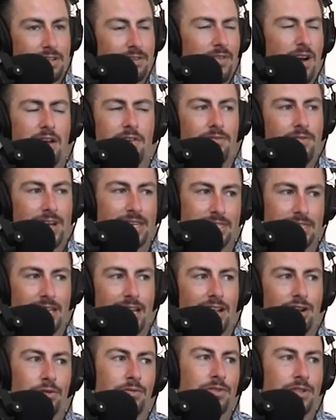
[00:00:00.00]
and if I invest
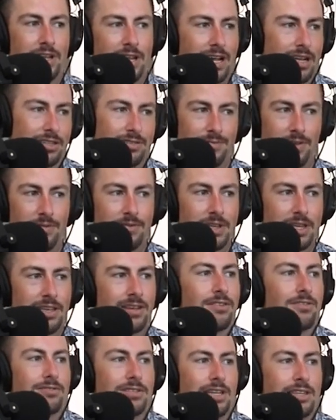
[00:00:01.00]
that over the next fifty
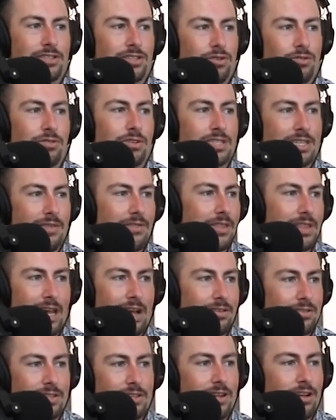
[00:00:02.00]
years, that's thirty seven
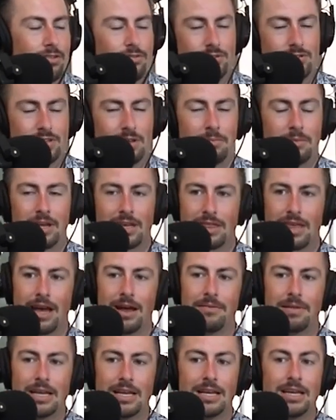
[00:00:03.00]
thousand dollars or something like
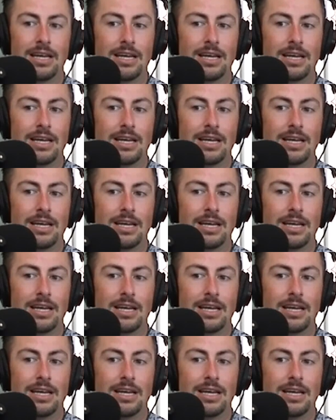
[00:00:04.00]
that,